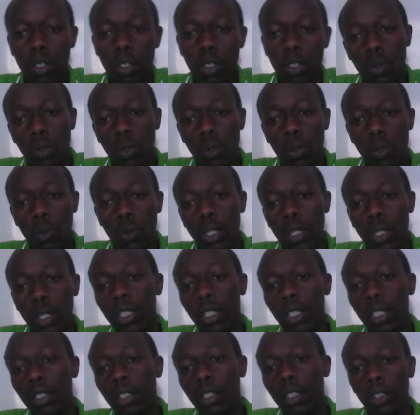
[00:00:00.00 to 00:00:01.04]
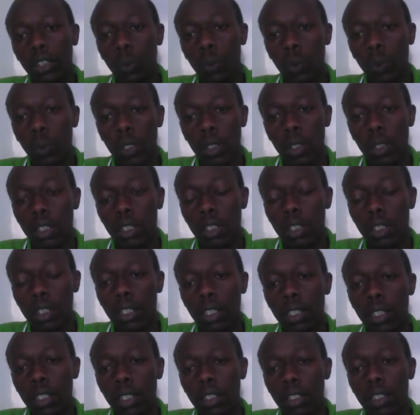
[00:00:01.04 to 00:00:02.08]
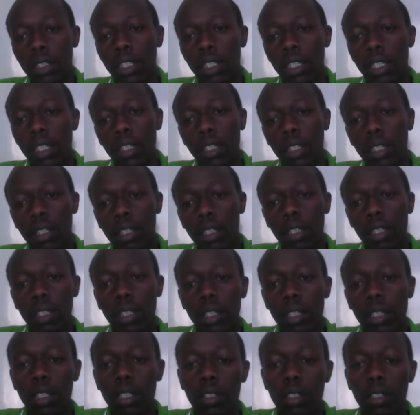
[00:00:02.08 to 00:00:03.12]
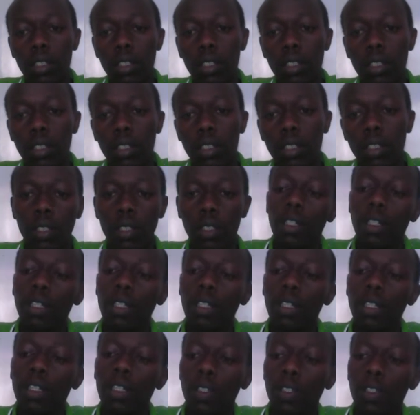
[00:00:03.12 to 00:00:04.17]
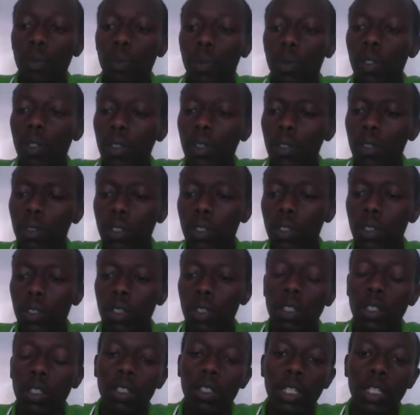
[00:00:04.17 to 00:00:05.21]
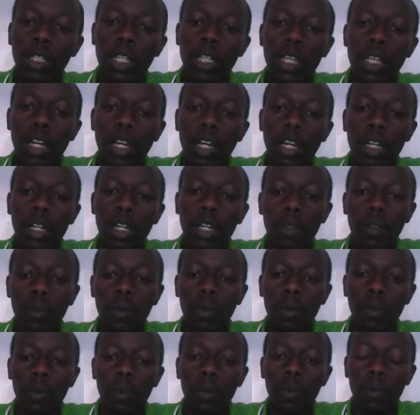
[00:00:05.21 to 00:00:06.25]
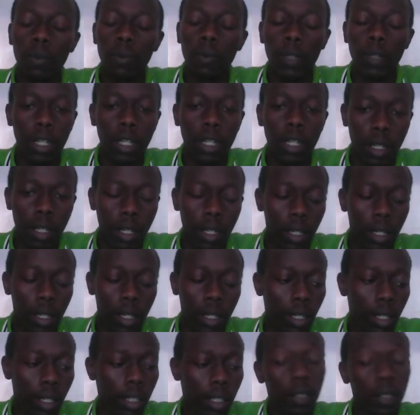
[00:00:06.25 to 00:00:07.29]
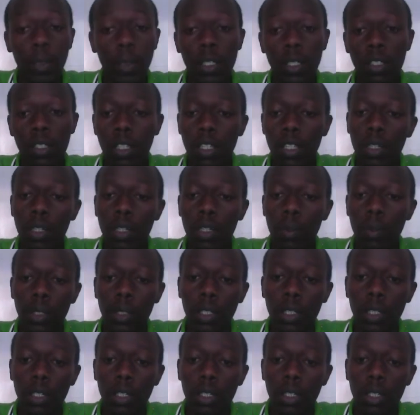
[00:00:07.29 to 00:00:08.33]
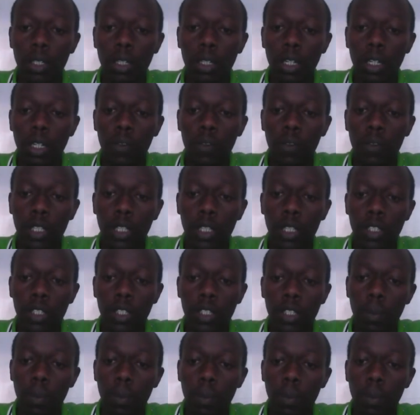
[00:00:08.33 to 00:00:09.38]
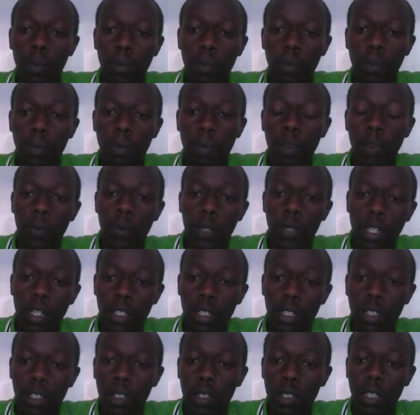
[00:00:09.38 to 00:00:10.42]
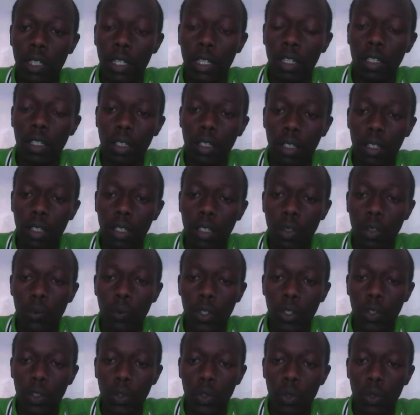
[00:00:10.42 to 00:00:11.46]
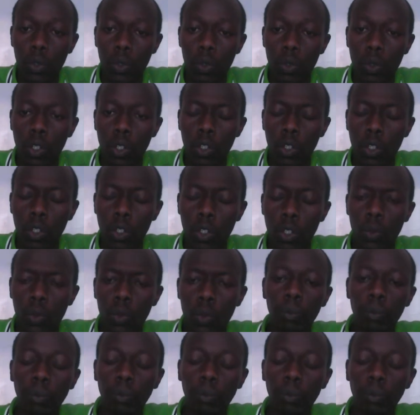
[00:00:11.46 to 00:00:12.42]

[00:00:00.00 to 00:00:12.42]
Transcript: reason why JKUAT is trending as it's because they have, in the past they have been having some very nice great inventions. So